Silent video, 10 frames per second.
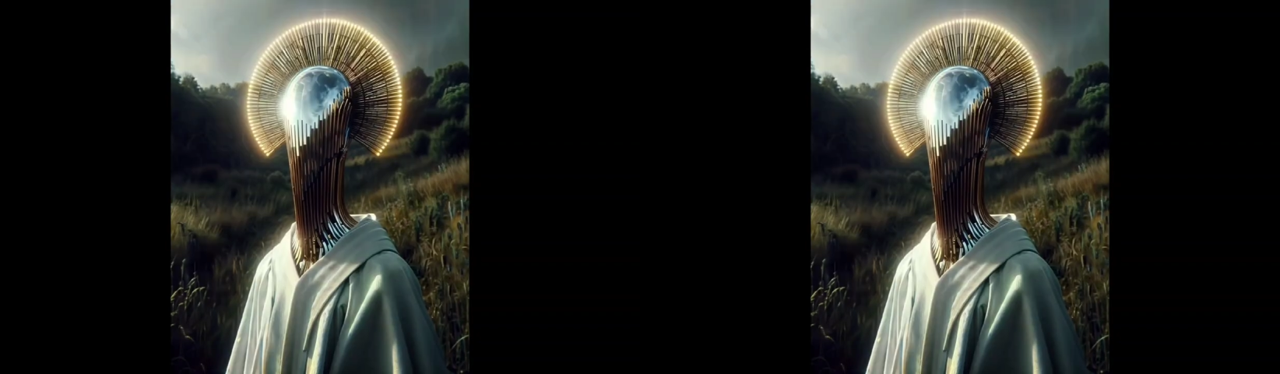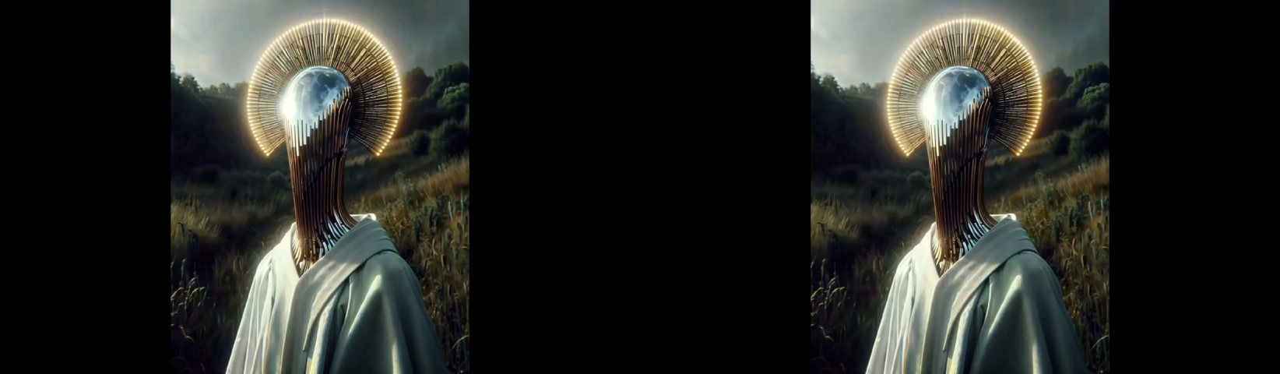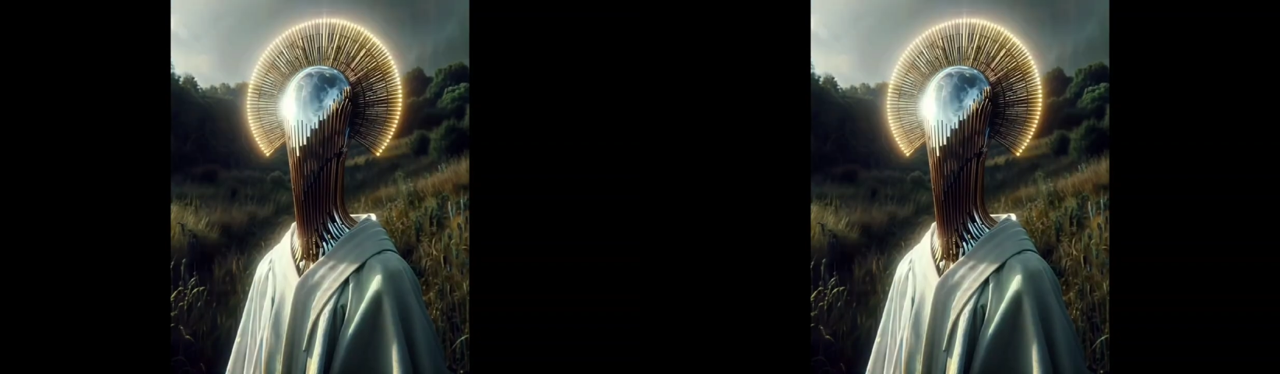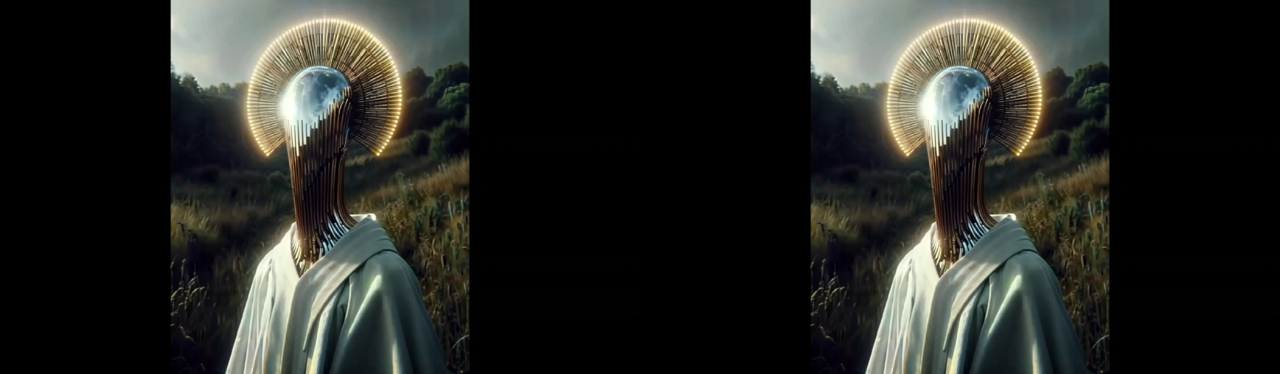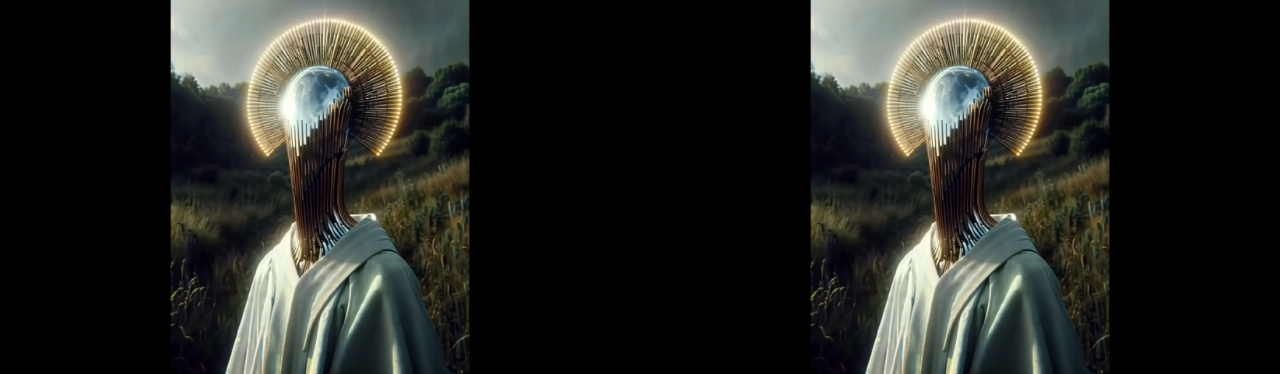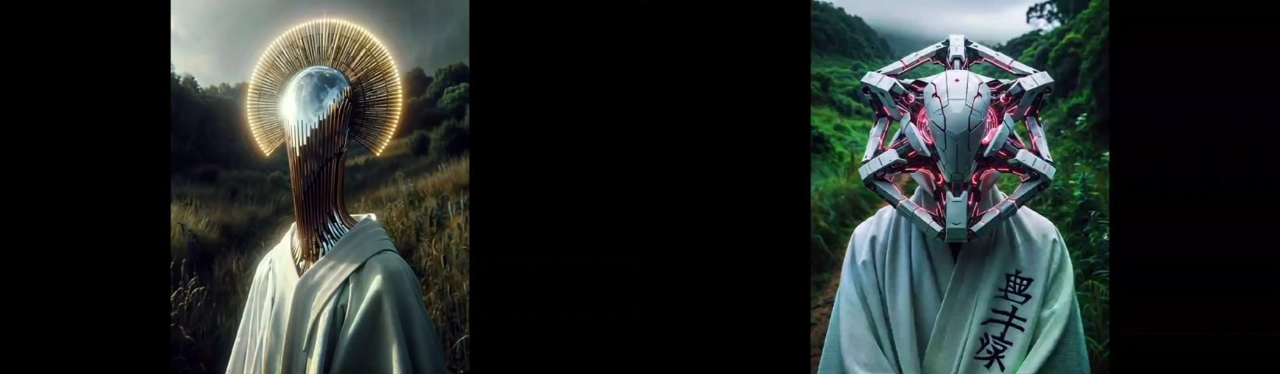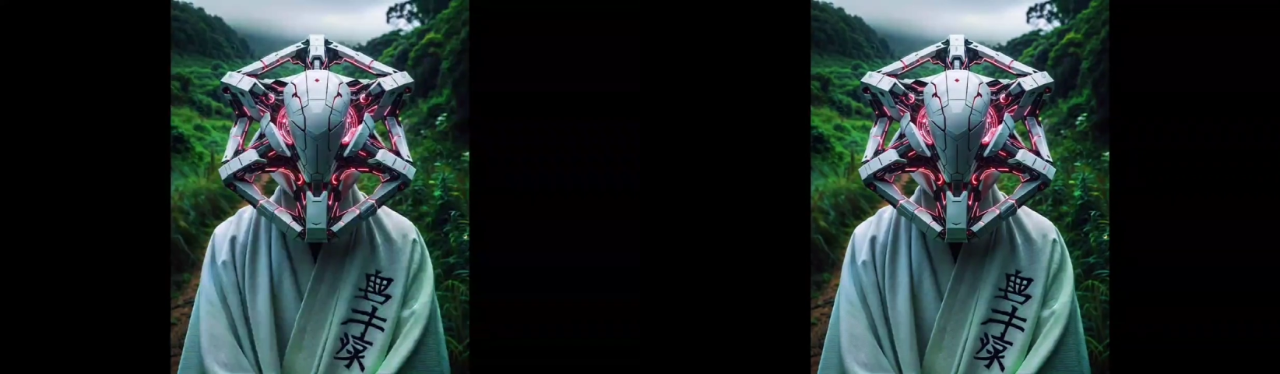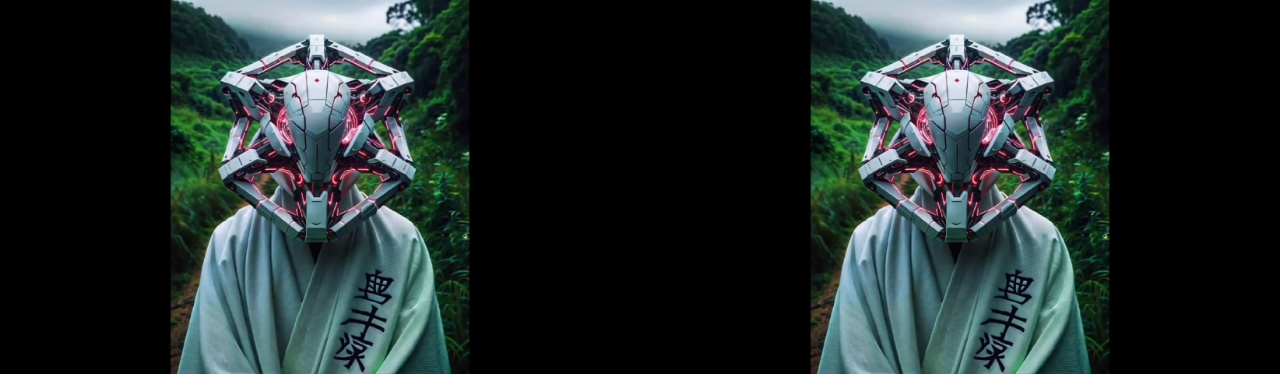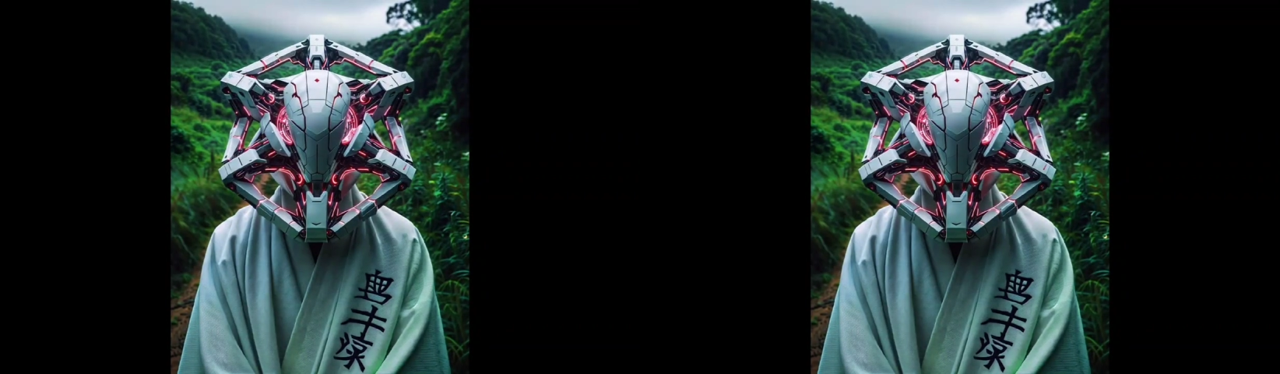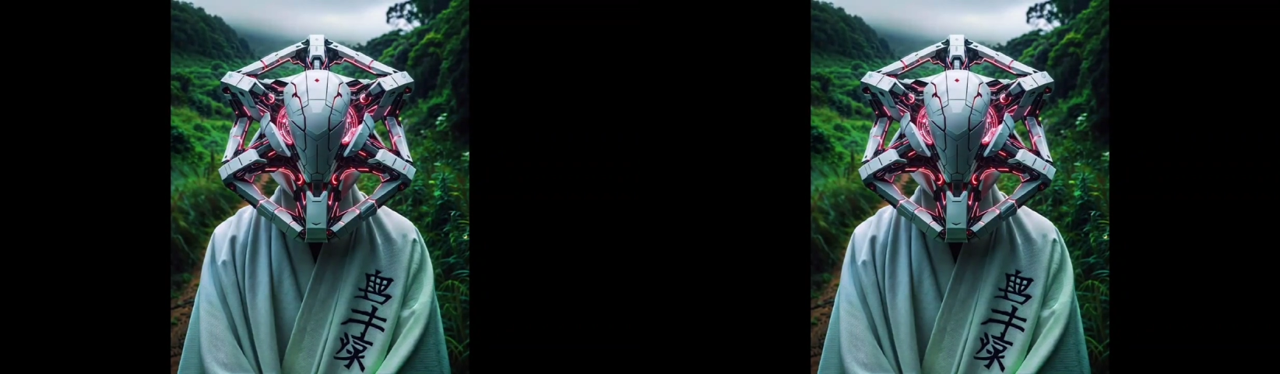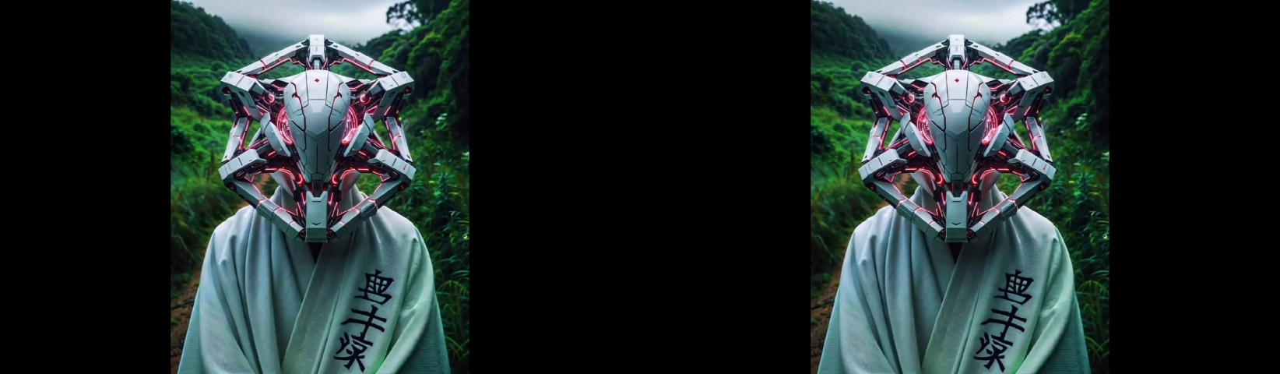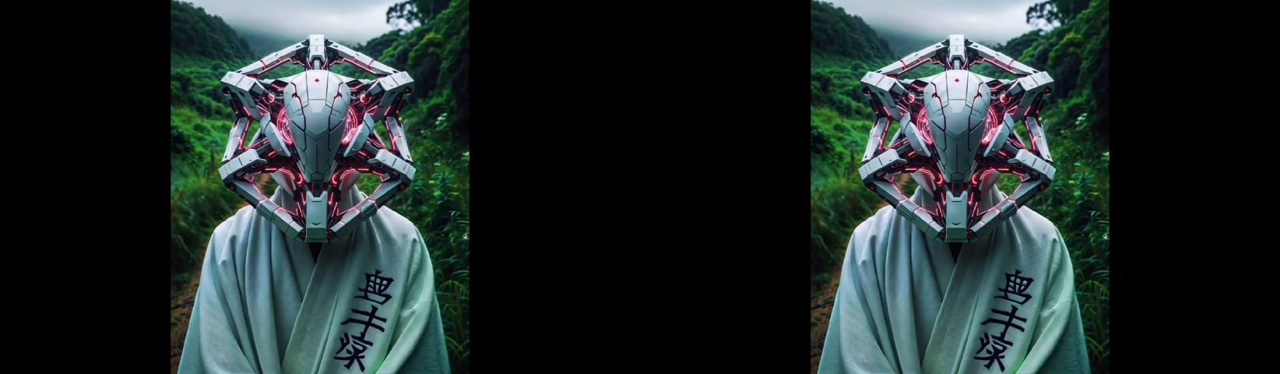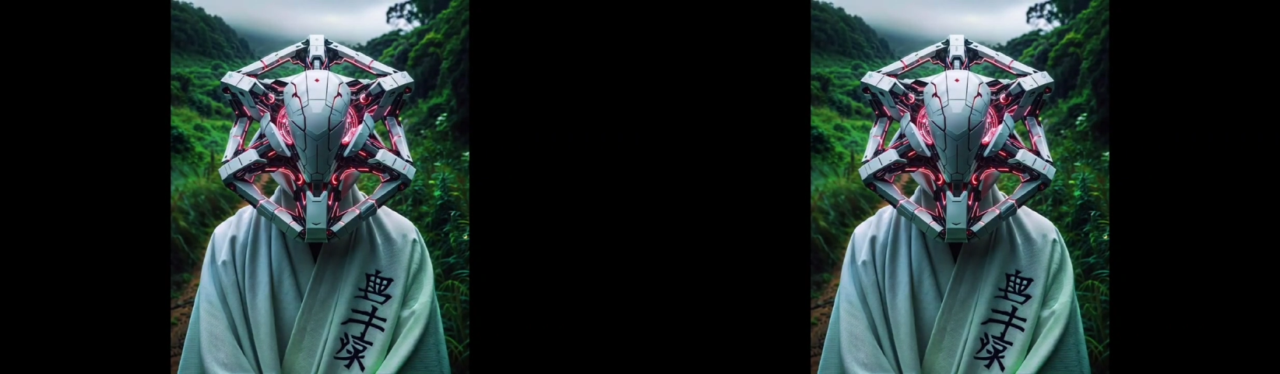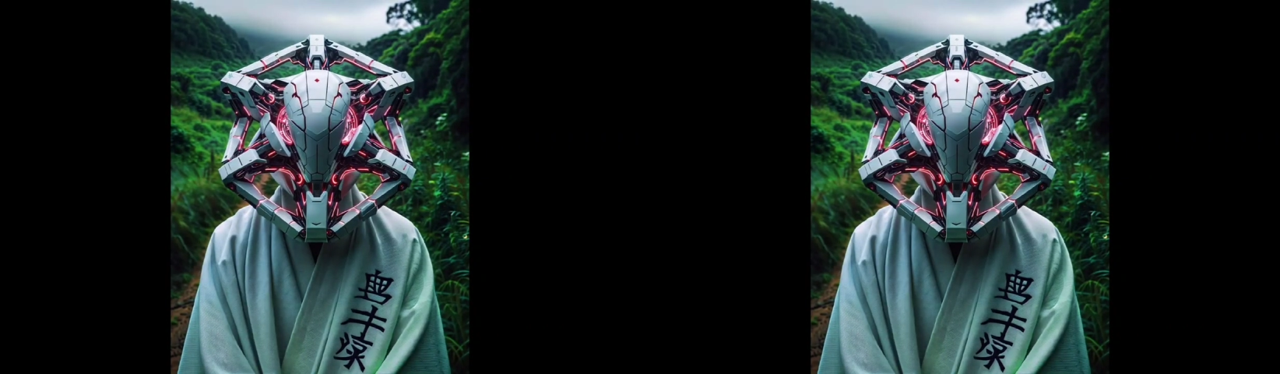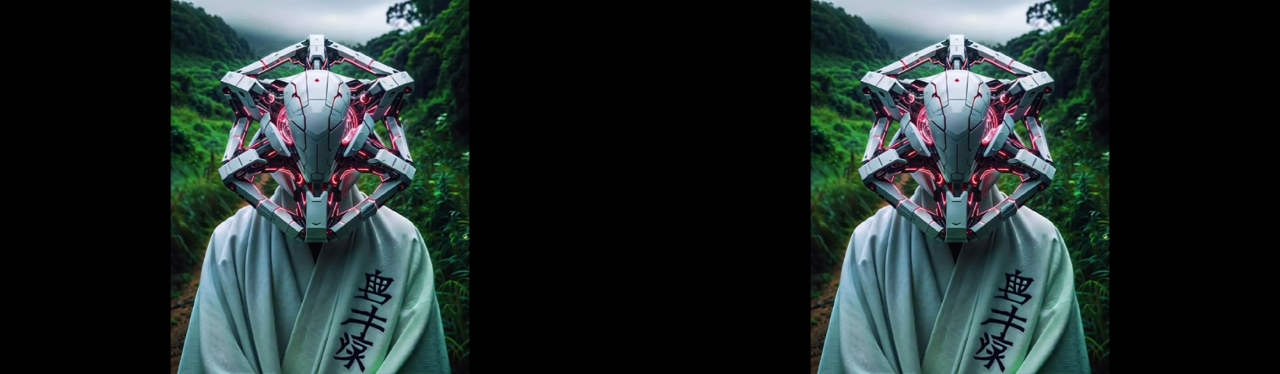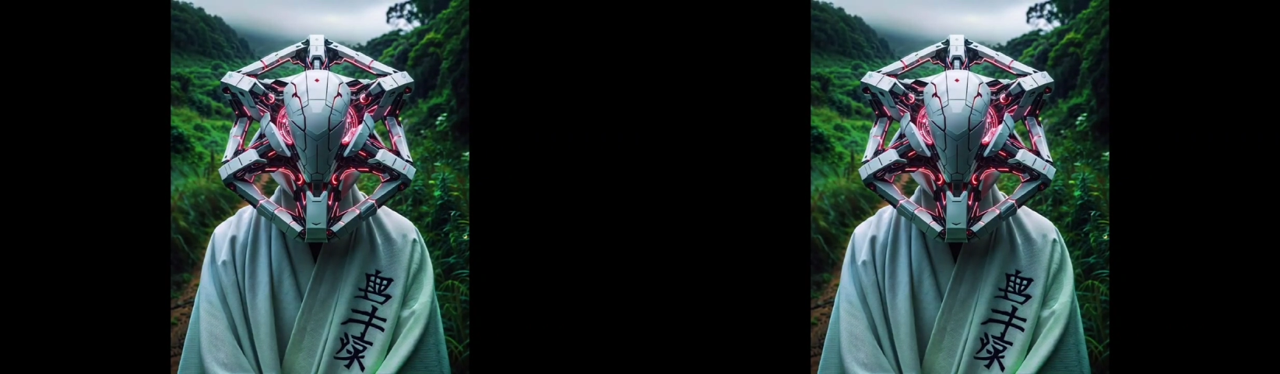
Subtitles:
Nobody's mouth can be seen.